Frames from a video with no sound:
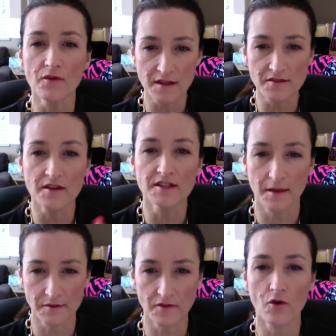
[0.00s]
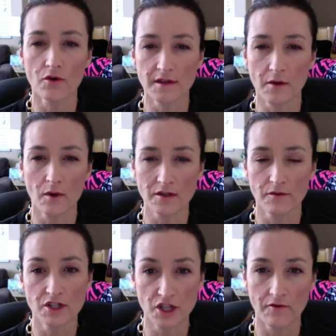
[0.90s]
These are the types of goals I want to
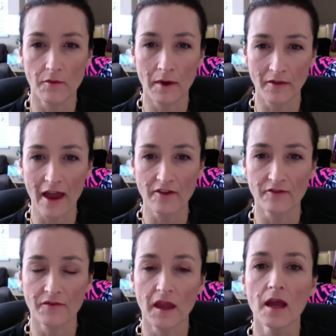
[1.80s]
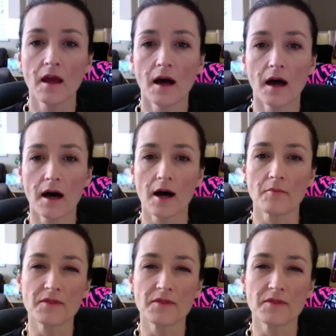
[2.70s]
achieve in my life.